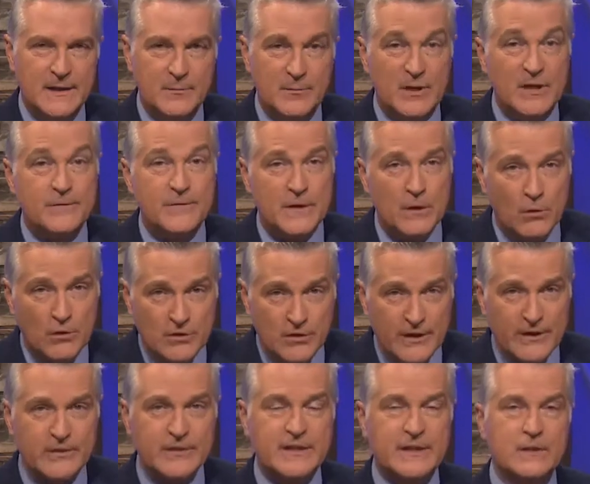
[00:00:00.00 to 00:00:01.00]
But if the Eau
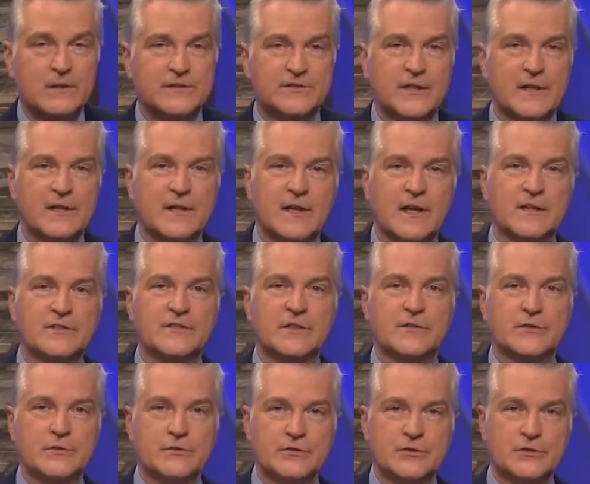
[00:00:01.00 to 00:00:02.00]
Claire deal is
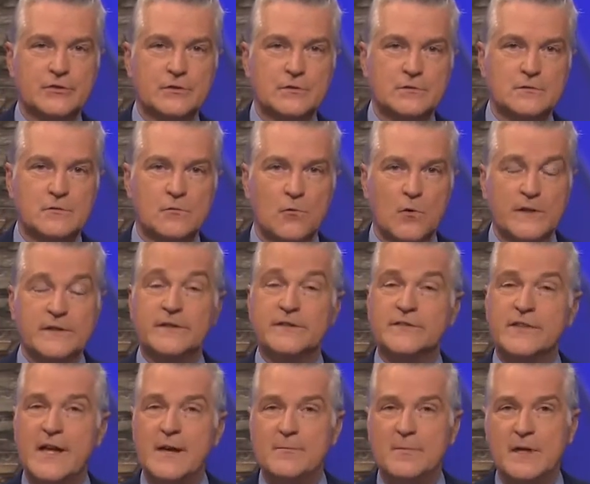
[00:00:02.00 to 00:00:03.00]
unconstitutional, what
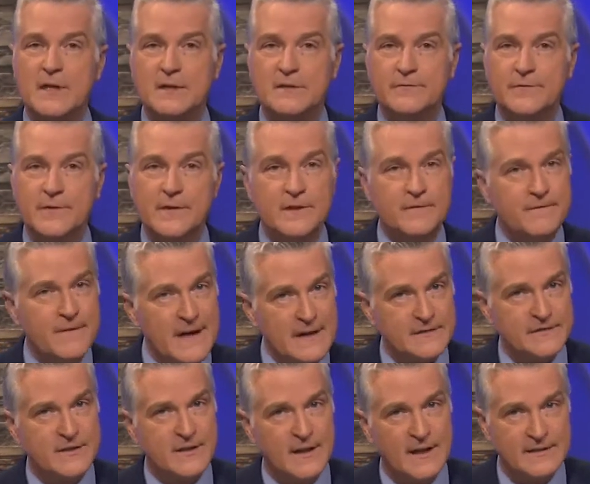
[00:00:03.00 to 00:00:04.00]
does that mean for the
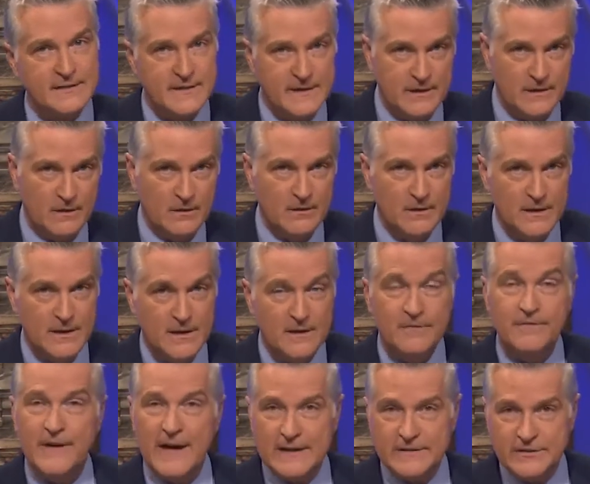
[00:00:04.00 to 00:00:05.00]
Foxconn deal?
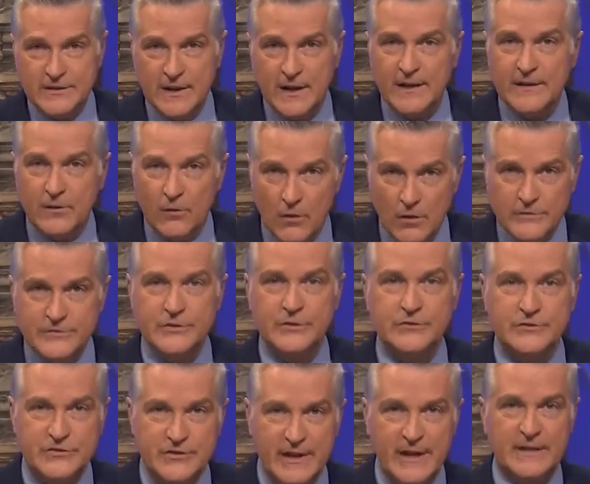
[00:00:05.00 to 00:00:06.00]
Foxconn
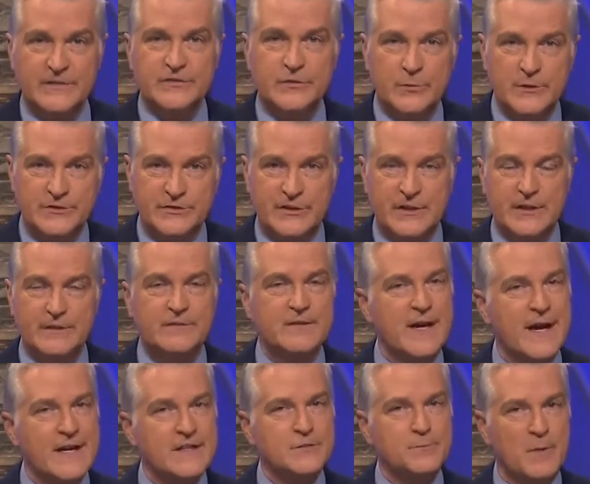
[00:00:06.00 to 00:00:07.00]
also stands to receive
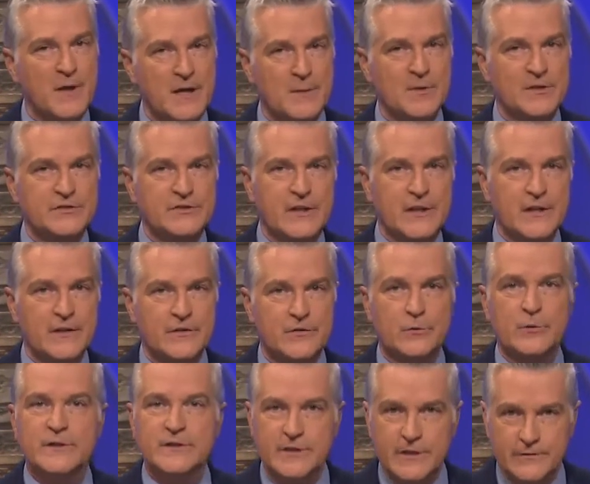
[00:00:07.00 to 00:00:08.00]
cash payments
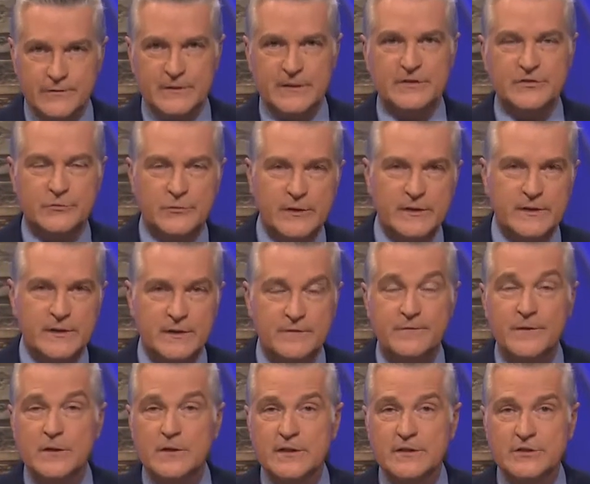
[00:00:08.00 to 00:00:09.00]
through a T I F district in
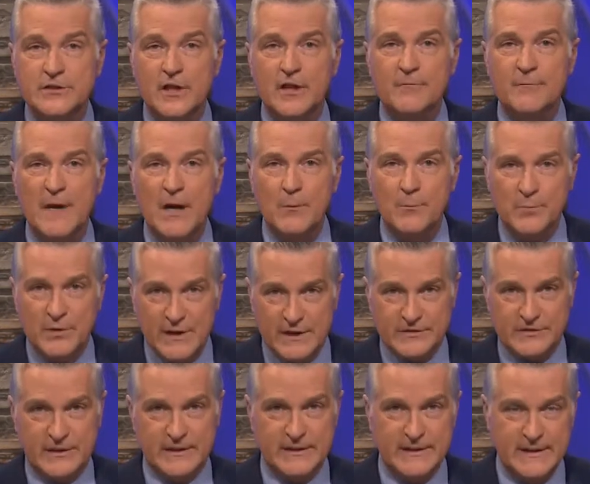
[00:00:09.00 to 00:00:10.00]
the village of Mount
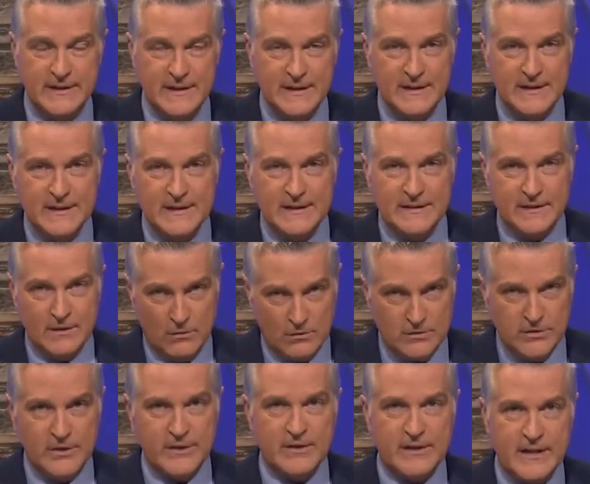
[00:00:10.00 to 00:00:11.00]
Pleasant. The
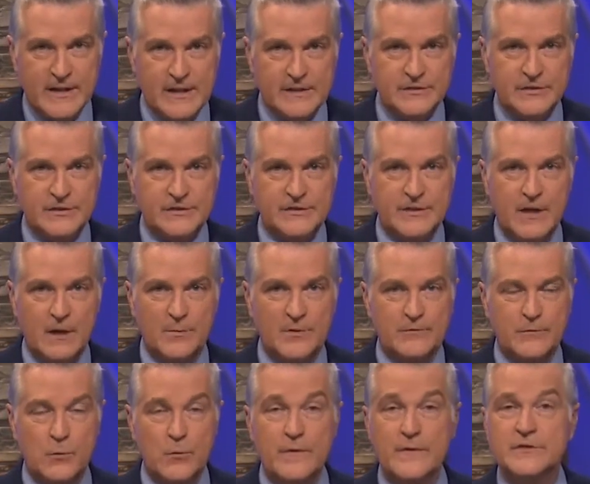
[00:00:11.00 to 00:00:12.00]
Eau Claire case is now
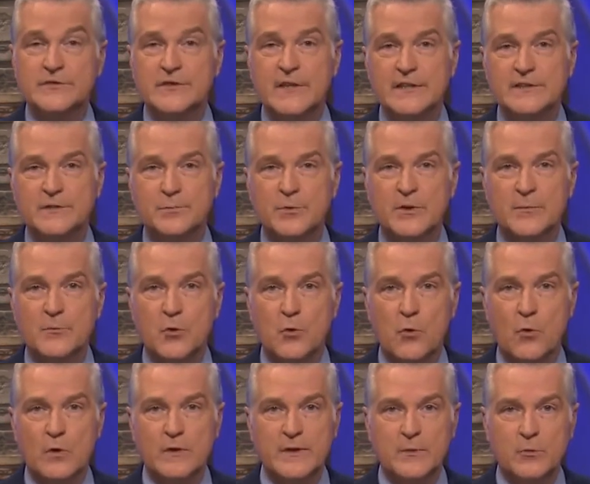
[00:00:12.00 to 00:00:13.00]
before the state Supreme
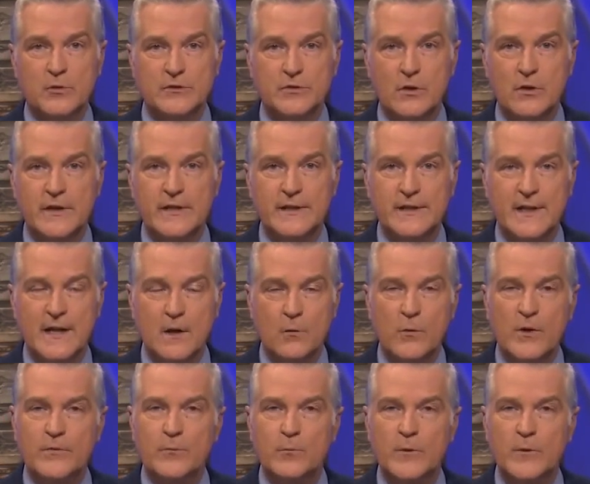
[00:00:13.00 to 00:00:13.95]
Court, and we're talking now with